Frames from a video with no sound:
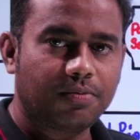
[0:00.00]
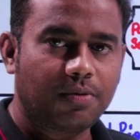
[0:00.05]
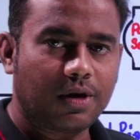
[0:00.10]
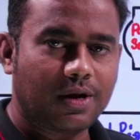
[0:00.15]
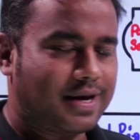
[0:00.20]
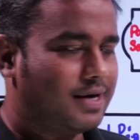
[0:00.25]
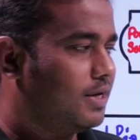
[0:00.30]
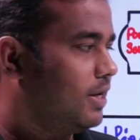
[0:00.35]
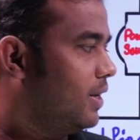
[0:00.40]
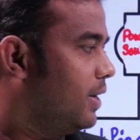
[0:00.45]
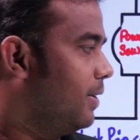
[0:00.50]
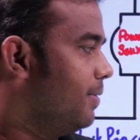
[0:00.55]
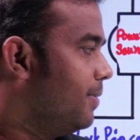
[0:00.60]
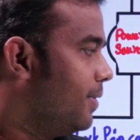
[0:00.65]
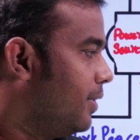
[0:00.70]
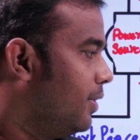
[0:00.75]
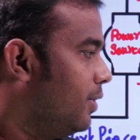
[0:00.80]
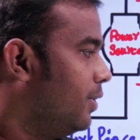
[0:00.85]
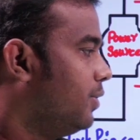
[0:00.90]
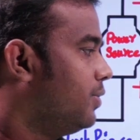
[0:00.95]
polarity,
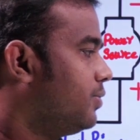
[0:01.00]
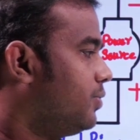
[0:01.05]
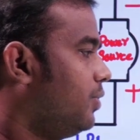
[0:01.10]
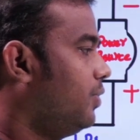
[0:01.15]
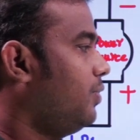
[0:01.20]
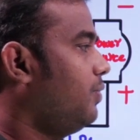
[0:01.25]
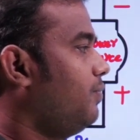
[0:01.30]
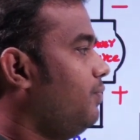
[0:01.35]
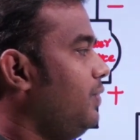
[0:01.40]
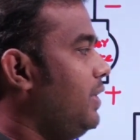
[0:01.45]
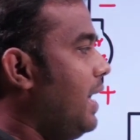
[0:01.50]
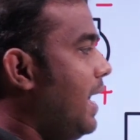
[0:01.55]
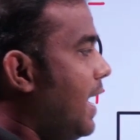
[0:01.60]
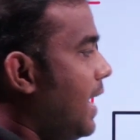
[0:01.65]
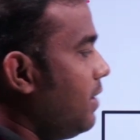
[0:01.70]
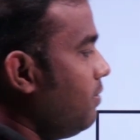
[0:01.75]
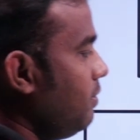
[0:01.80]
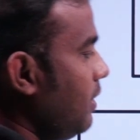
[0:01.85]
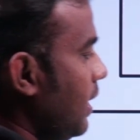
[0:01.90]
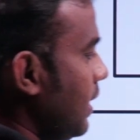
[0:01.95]
so we
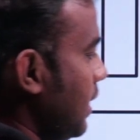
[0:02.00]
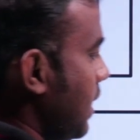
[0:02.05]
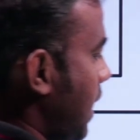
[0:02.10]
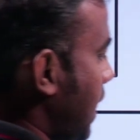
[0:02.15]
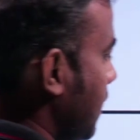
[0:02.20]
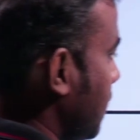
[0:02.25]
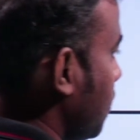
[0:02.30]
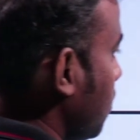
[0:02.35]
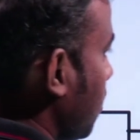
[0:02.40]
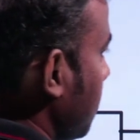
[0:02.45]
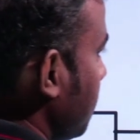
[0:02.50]
have another